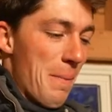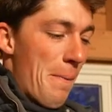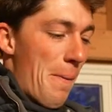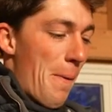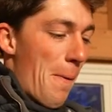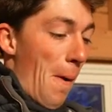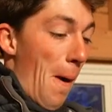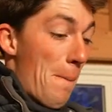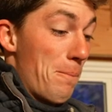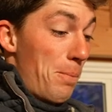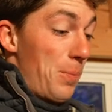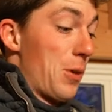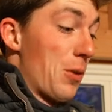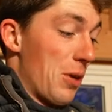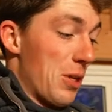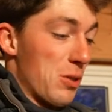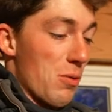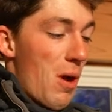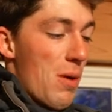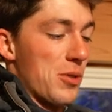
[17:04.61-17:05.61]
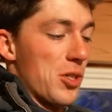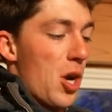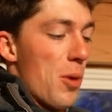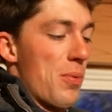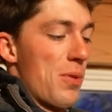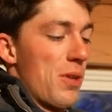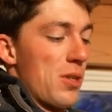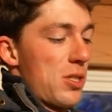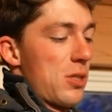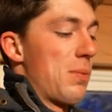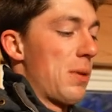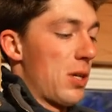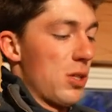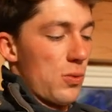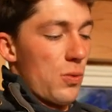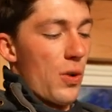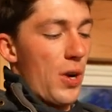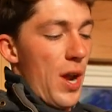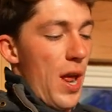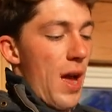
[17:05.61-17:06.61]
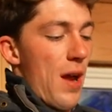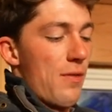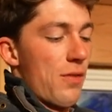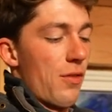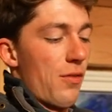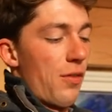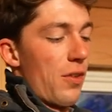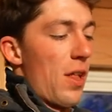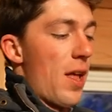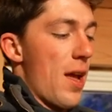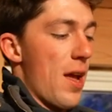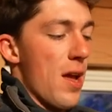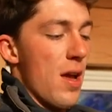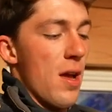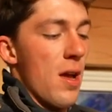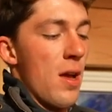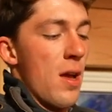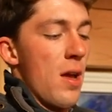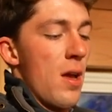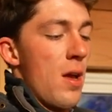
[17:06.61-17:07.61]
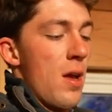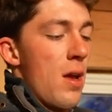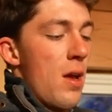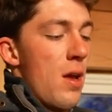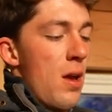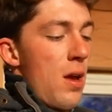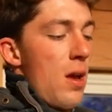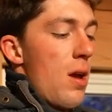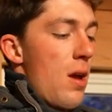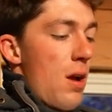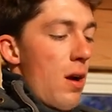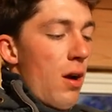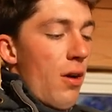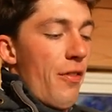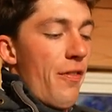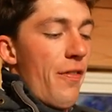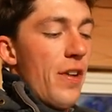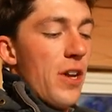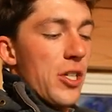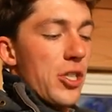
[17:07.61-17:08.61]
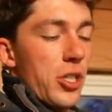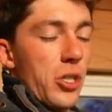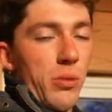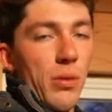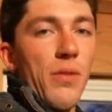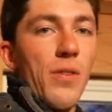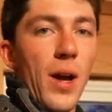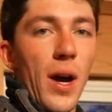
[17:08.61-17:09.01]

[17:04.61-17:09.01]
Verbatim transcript: But um, the reason why I'm sharpening this is because we're gonna have to fillet our fish. We've